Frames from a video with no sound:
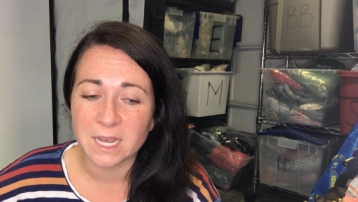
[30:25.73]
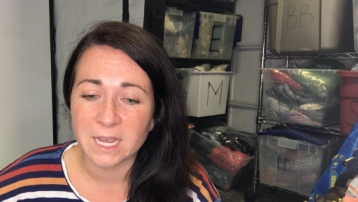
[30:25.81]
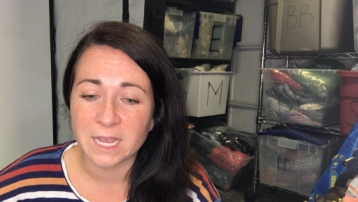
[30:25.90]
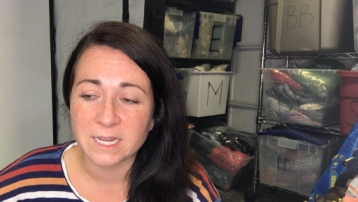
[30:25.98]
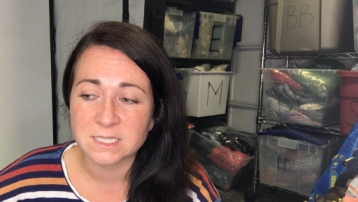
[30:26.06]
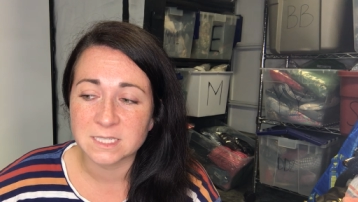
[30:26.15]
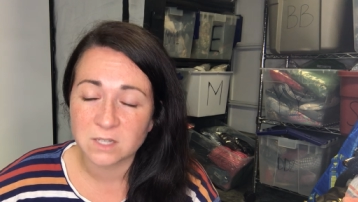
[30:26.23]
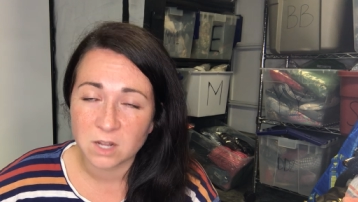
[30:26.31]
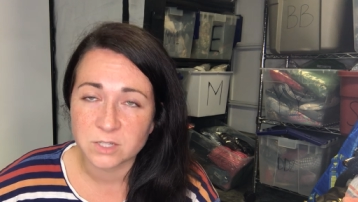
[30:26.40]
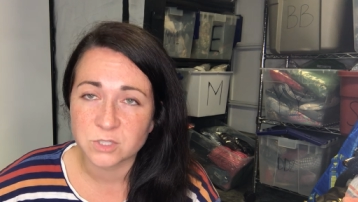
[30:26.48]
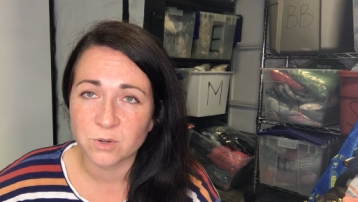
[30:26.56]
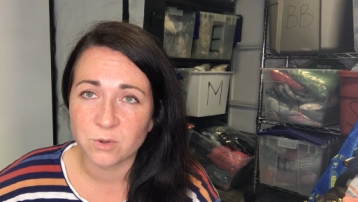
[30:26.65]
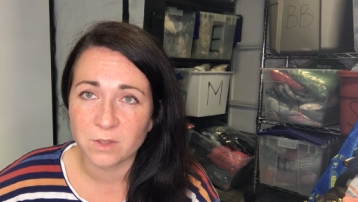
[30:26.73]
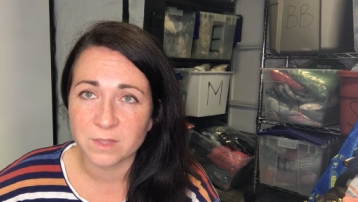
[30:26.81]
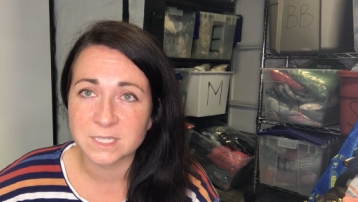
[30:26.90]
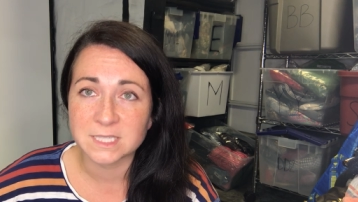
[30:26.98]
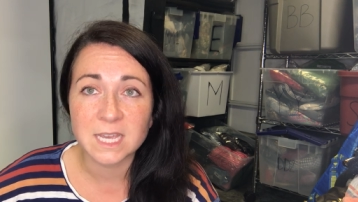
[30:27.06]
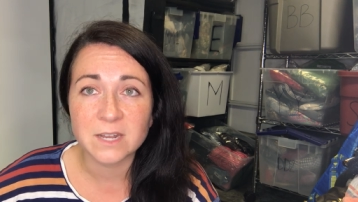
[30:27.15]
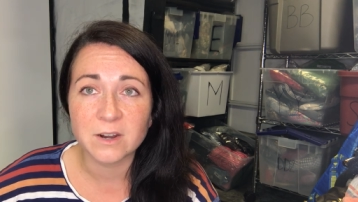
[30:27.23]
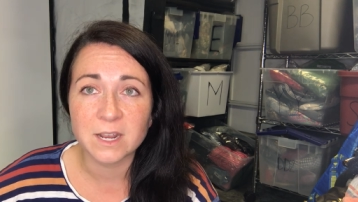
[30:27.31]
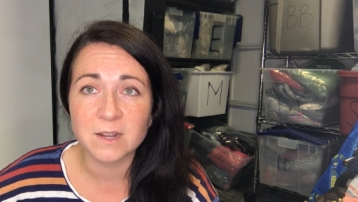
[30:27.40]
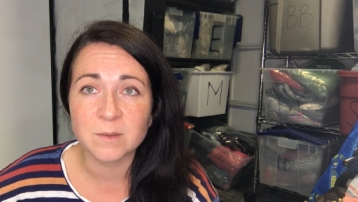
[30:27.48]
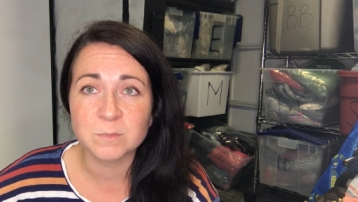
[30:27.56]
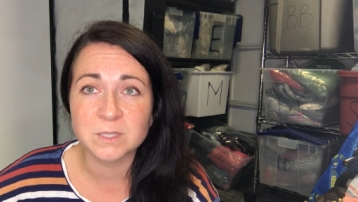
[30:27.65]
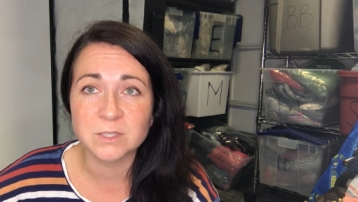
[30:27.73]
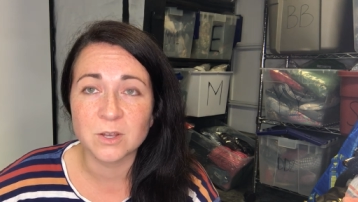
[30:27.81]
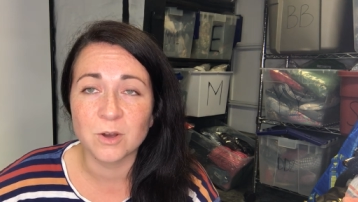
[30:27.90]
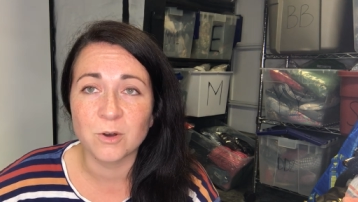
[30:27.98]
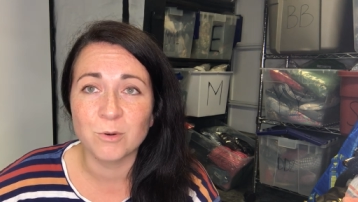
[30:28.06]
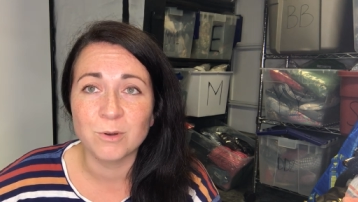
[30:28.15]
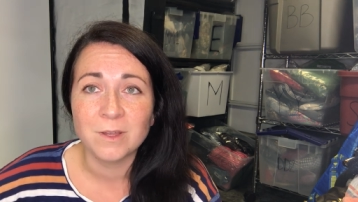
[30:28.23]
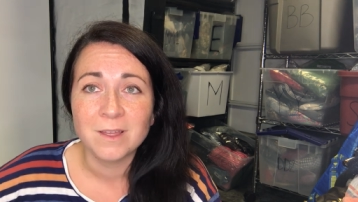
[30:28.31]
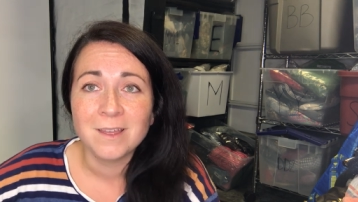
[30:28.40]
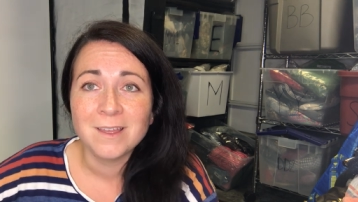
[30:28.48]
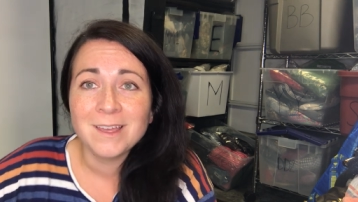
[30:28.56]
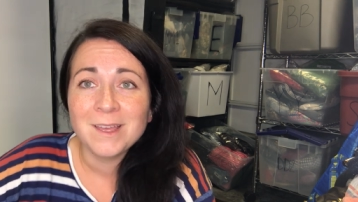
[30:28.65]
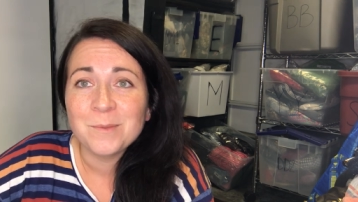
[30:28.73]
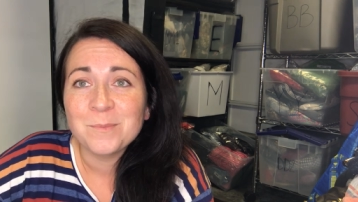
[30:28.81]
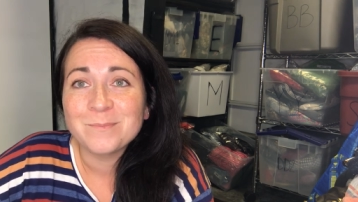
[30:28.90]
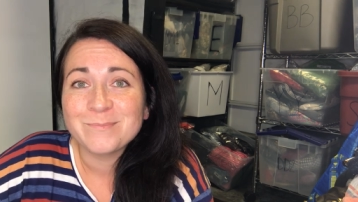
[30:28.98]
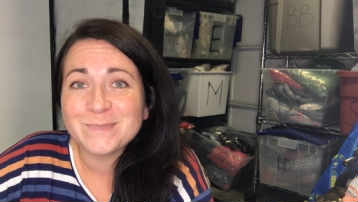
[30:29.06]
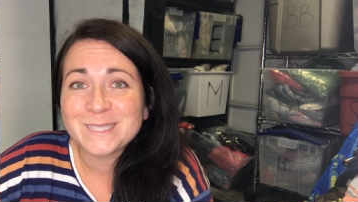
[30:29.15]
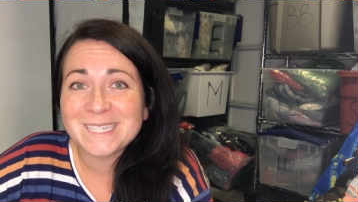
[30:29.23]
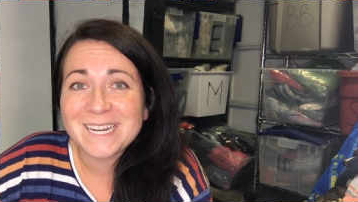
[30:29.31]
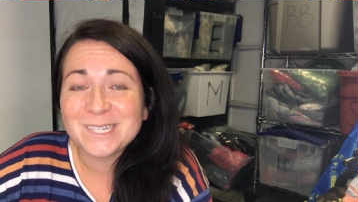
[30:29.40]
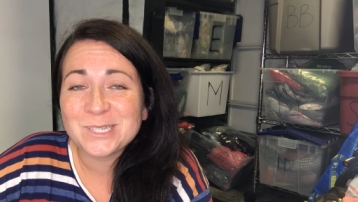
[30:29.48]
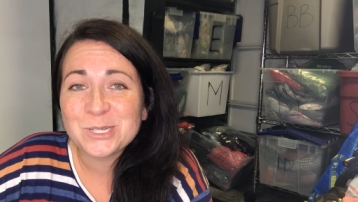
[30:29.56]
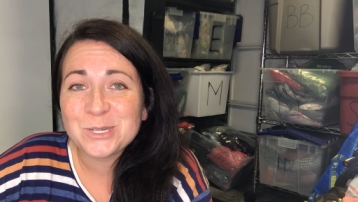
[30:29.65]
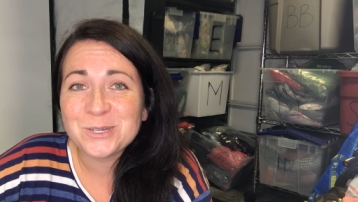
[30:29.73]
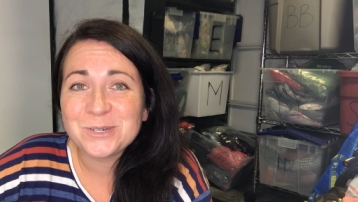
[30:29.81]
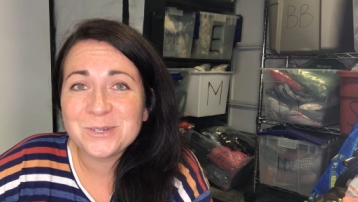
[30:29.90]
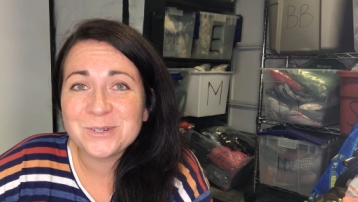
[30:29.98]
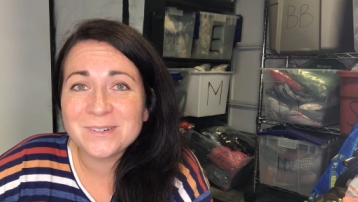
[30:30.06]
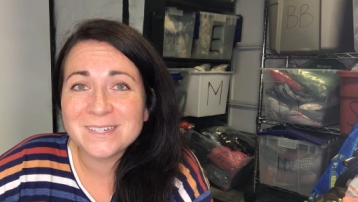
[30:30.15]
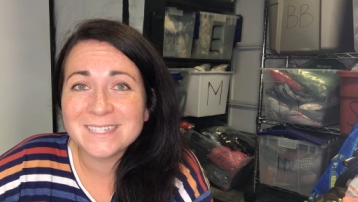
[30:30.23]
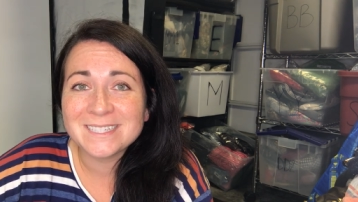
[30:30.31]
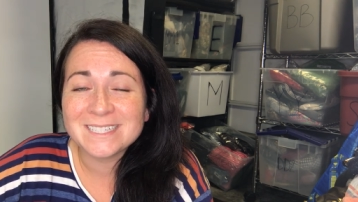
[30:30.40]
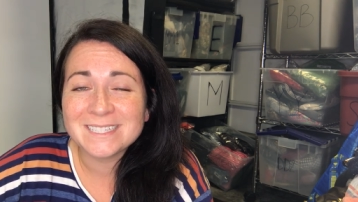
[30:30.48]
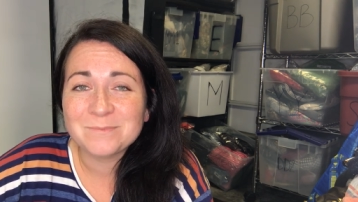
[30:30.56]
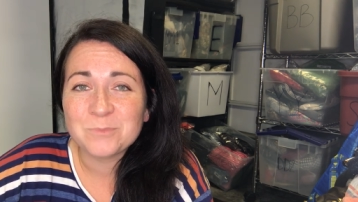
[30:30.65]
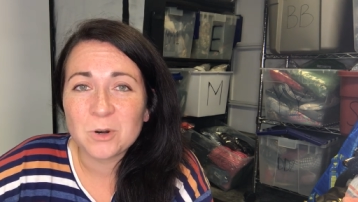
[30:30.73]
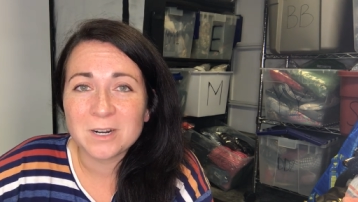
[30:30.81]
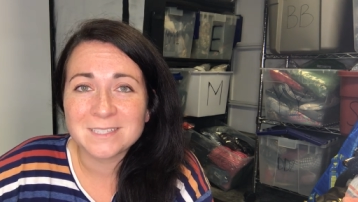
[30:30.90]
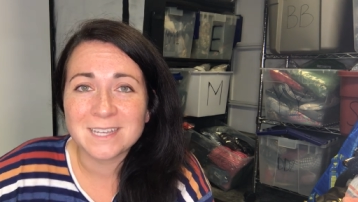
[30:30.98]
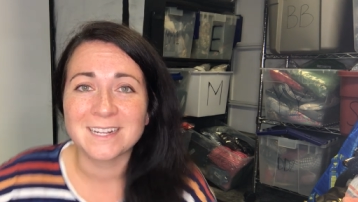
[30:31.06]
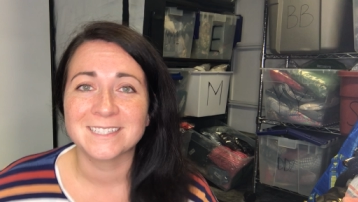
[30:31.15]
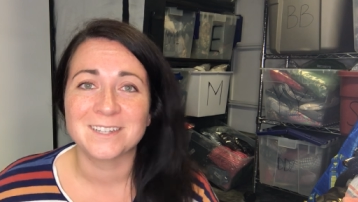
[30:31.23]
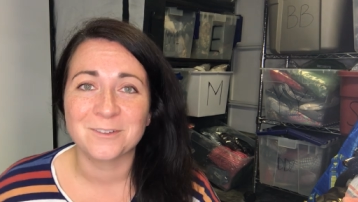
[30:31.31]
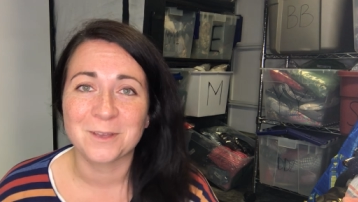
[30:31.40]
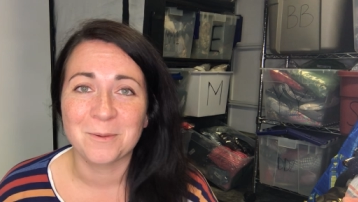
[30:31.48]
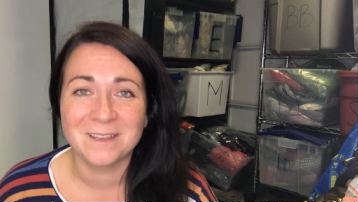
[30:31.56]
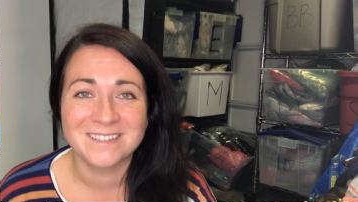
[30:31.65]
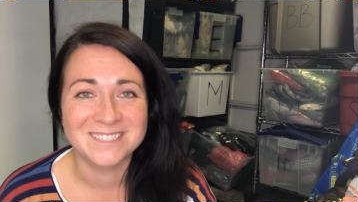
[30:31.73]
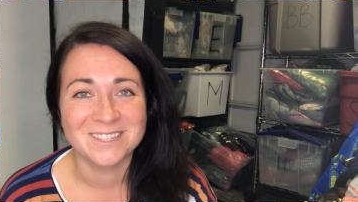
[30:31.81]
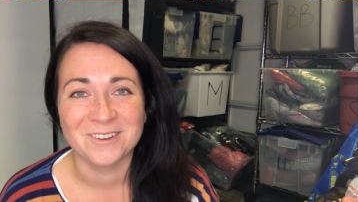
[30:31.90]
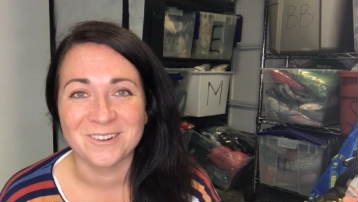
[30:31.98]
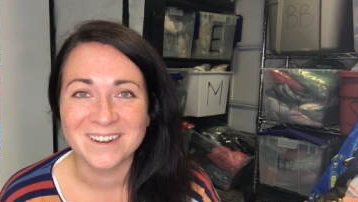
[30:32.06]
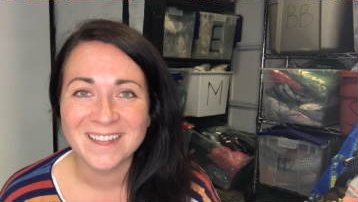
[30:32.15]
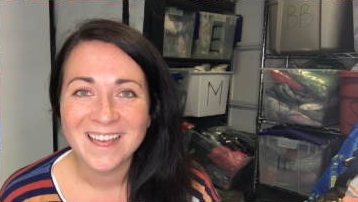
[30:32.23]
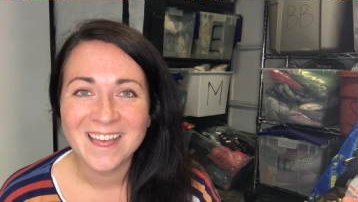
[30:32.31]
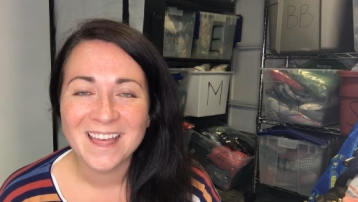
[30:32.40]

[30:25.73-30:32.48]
I did not show all the designer items, so stay tuned. More exciting stuff coming soon.